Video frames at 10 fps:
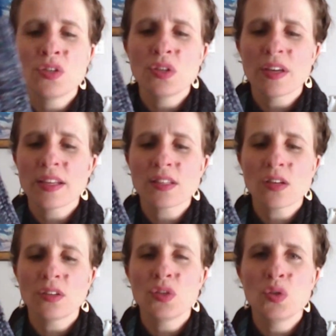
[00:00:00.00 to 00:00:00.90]
I think it's
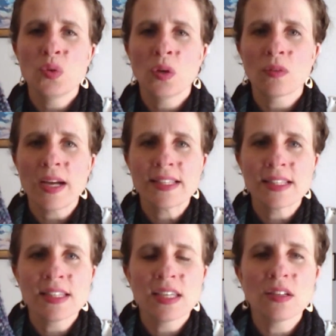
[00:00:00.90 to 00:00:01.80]
called New
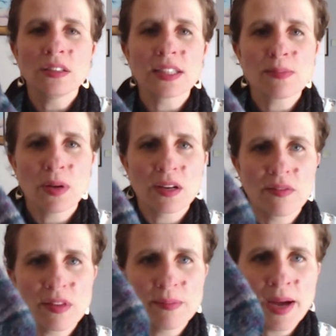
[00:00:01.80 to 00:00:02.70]
Horizons heel. That's part
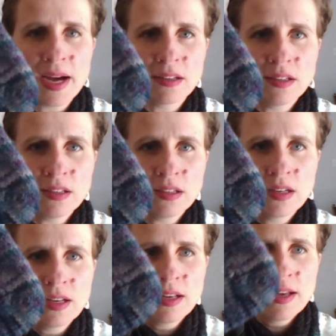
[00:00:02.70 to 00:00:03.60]
of the pattern,
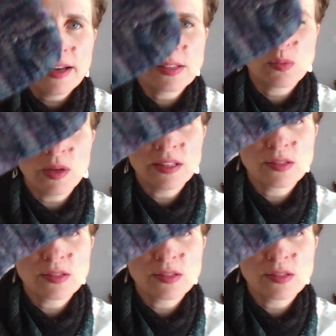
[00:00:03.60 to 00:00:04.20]
as well